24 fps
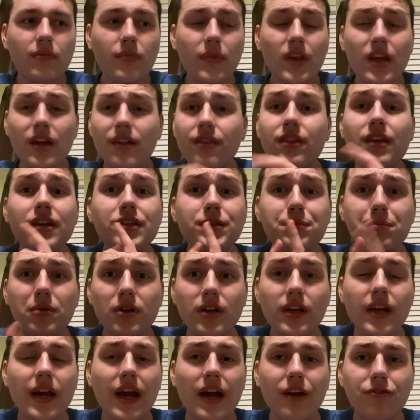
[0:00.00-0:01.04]
This
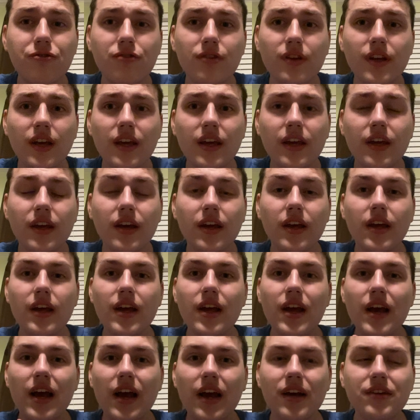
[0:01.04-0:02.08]
book actually
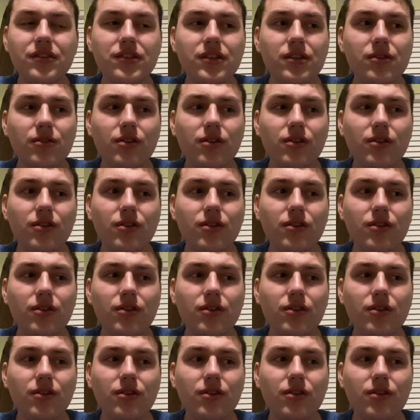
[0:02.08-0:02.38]
has you